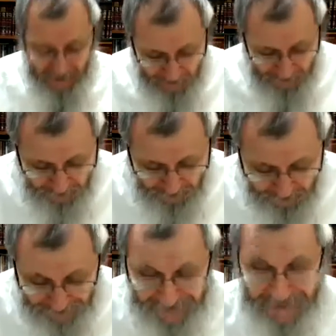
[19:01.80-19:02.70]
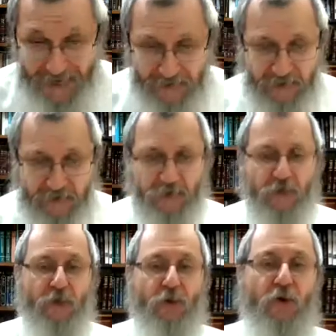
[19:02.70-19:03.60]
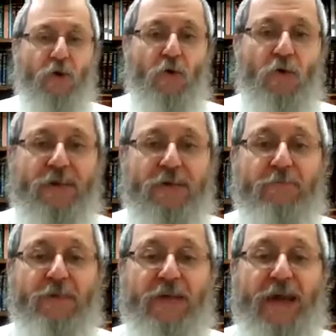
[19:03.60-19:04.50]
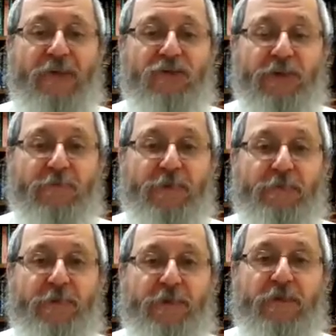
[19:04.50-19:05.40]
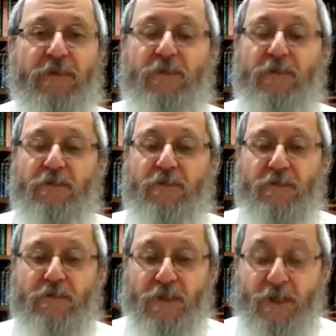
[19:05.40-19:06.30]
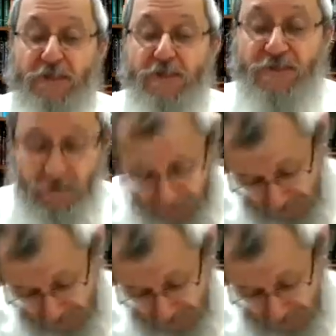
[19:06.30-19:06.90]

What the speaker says: bring people together, or it can bring actually people, it can distance people